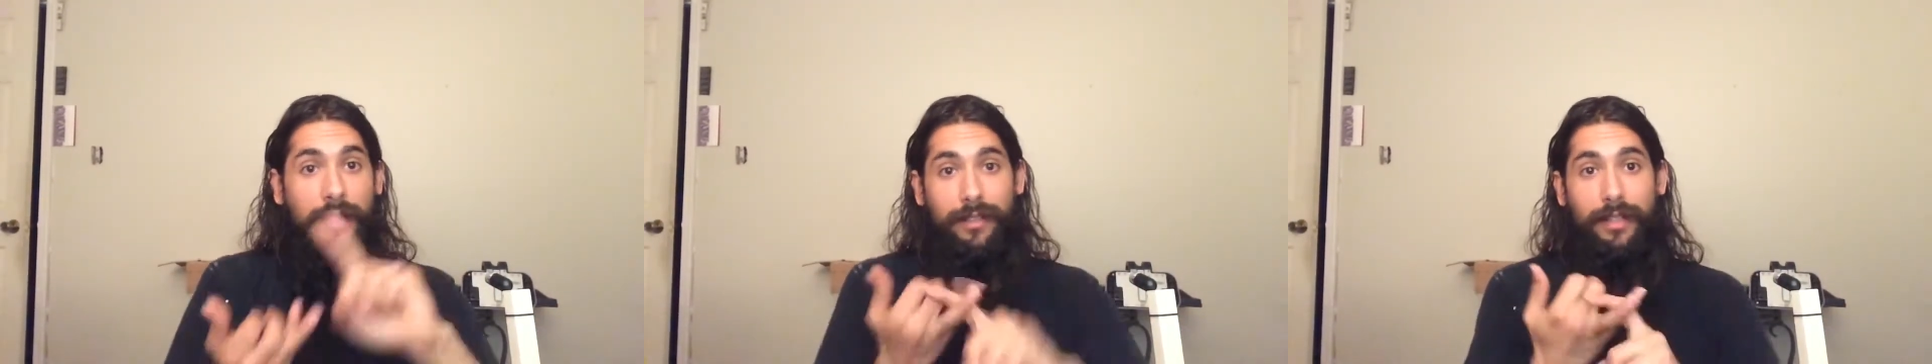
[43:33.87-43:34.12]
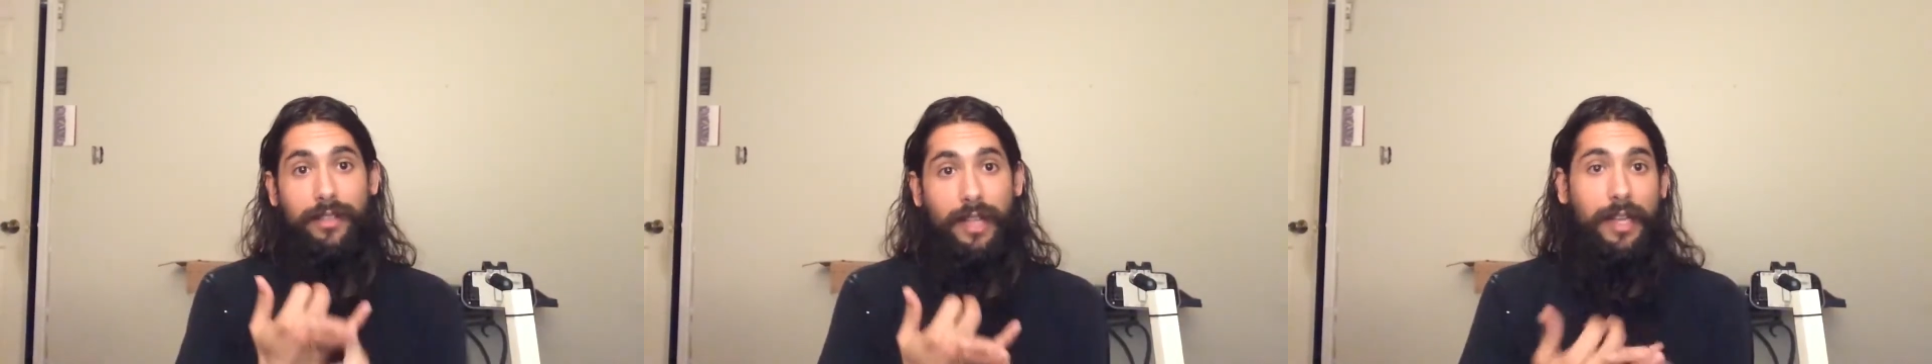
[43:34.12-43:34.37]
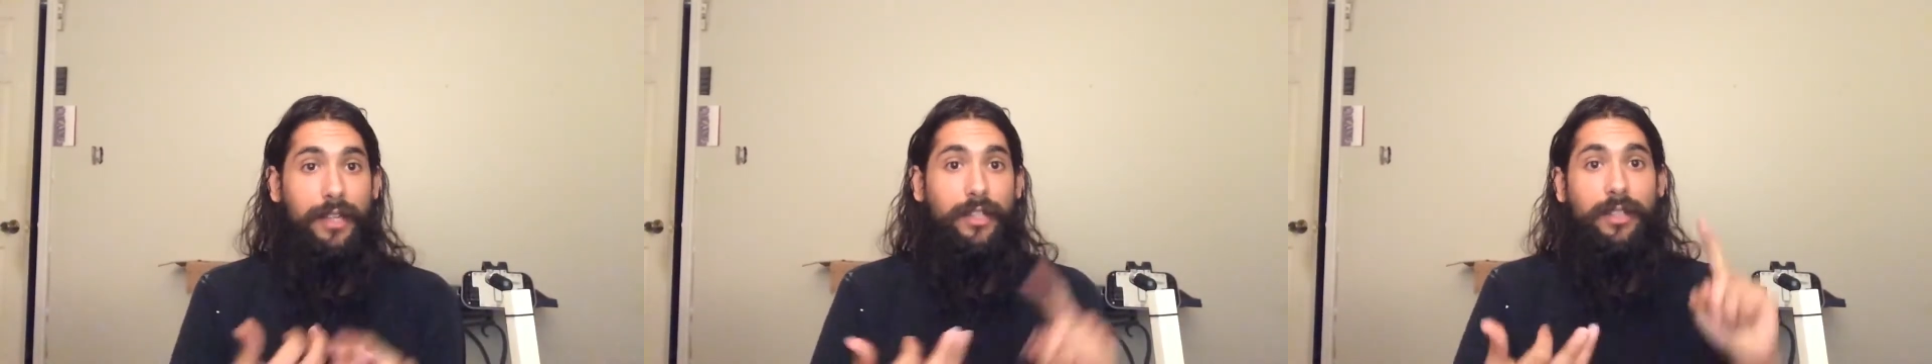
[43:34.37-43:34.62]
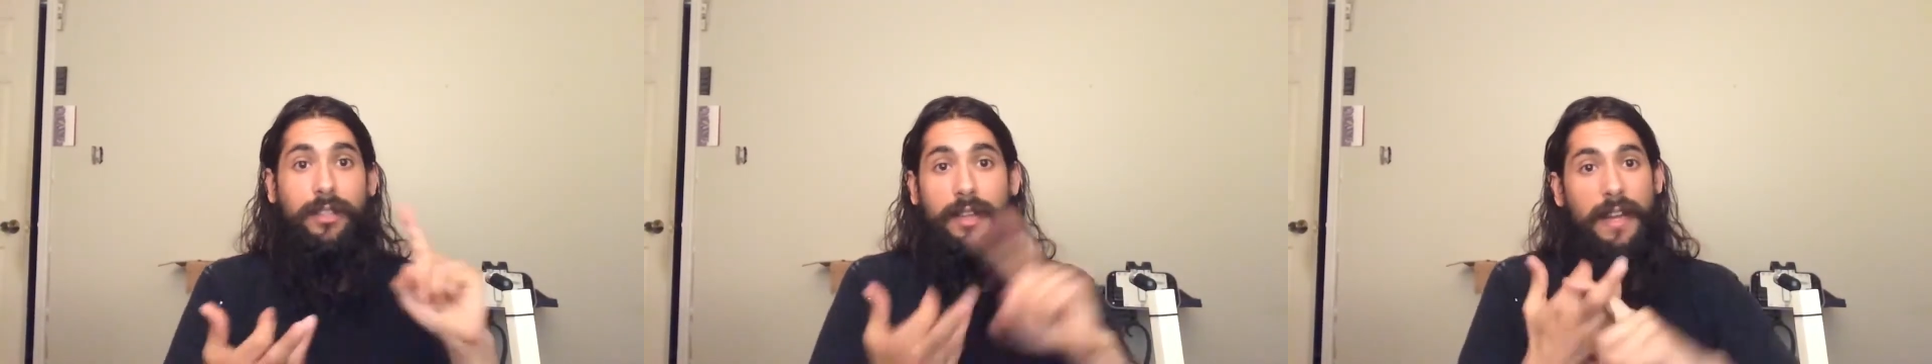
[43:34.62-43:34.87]

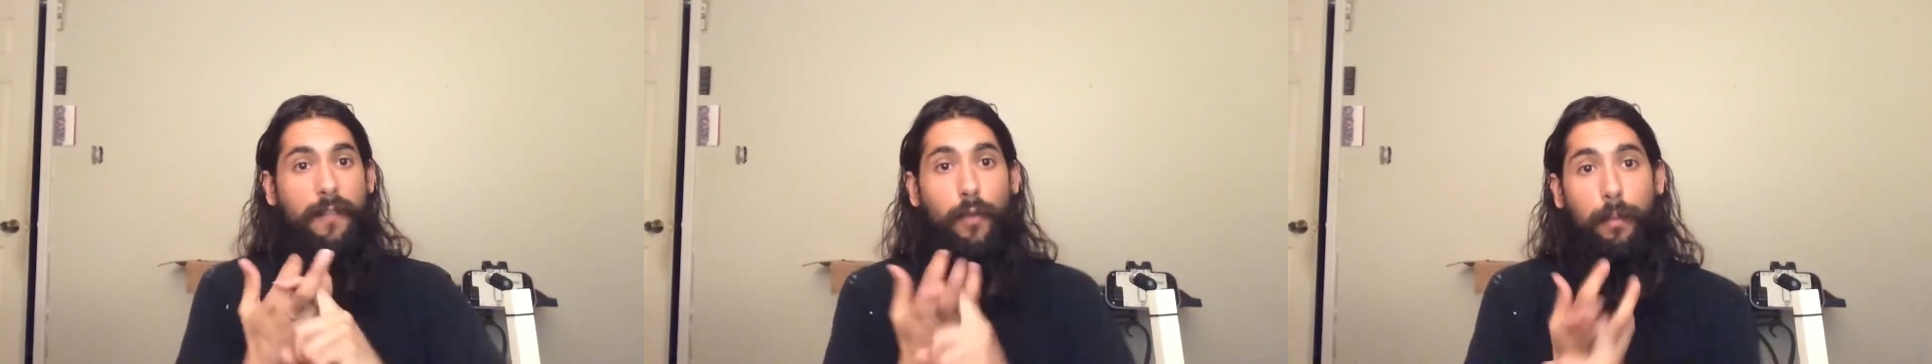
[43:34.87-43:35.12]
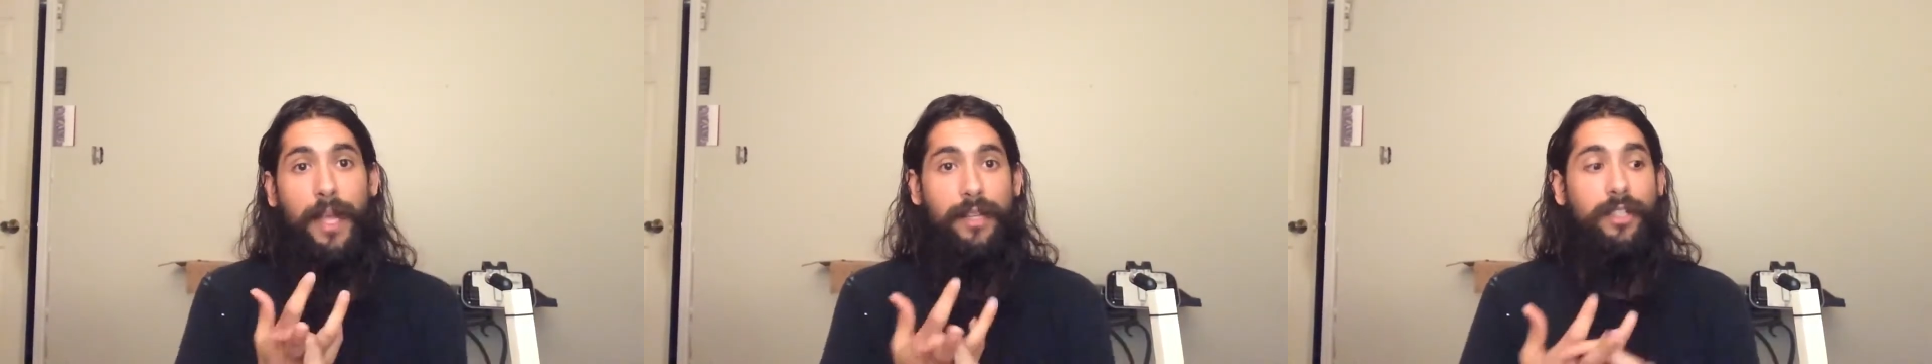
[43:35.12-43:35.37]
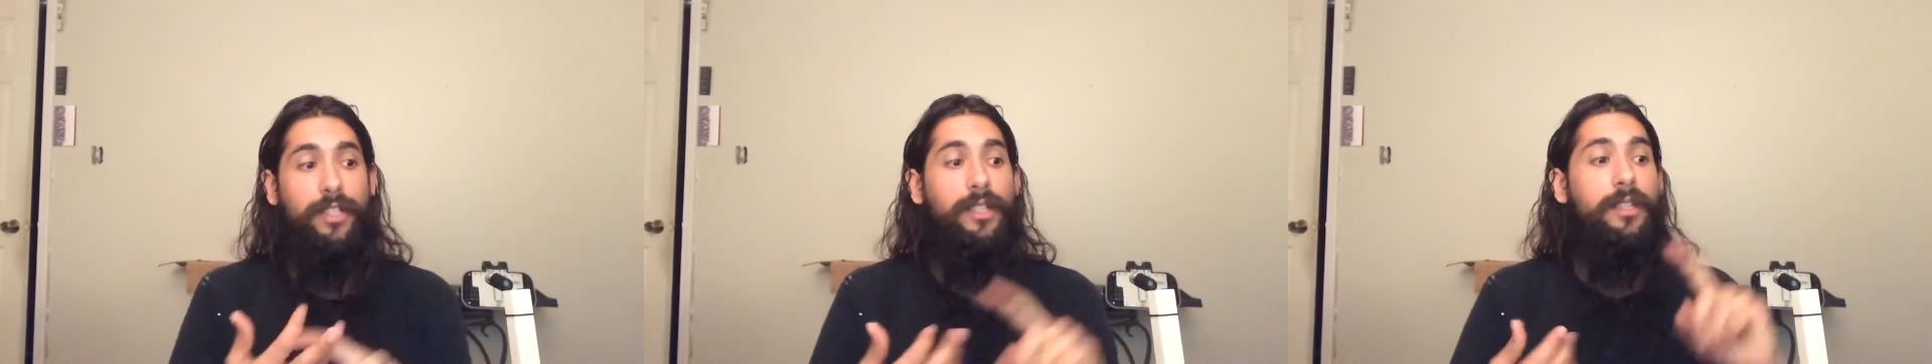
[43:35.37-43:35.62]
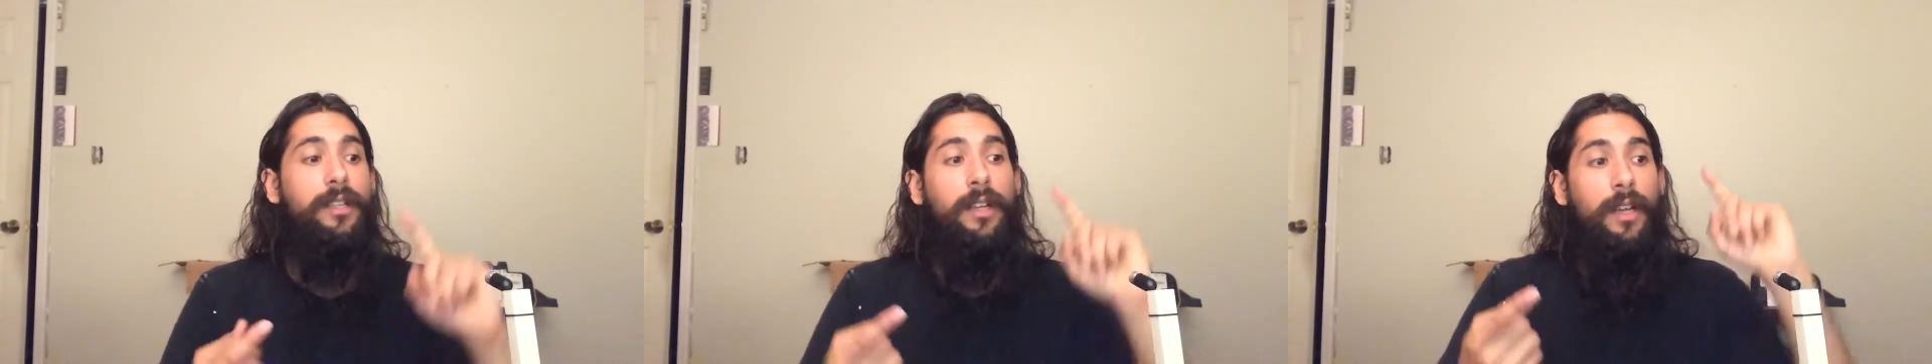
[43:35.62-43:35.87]
sensation,
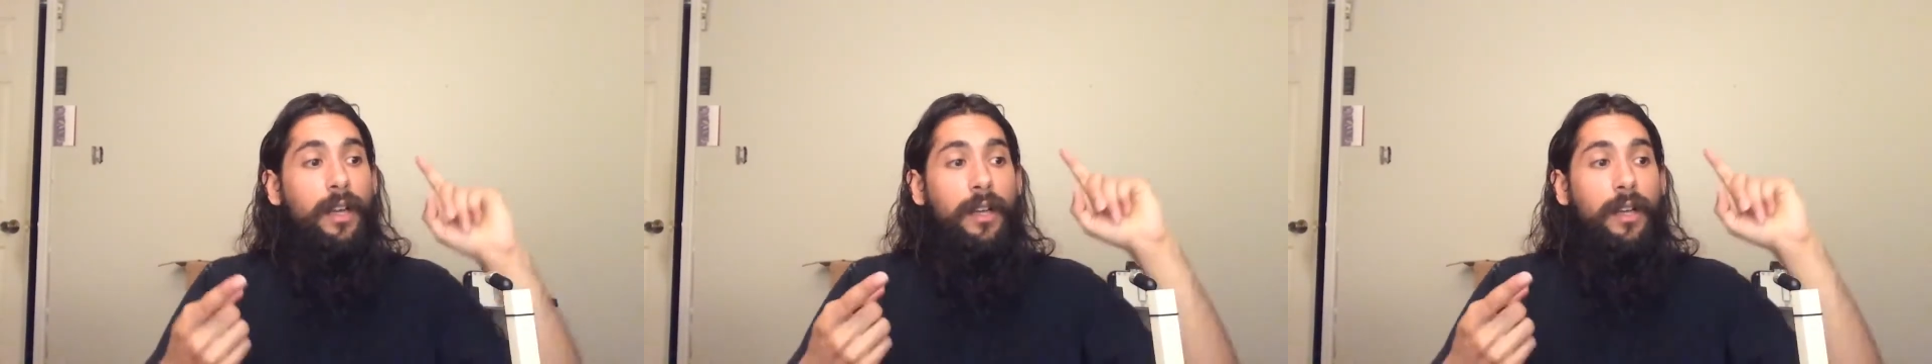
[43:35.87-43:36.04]
information,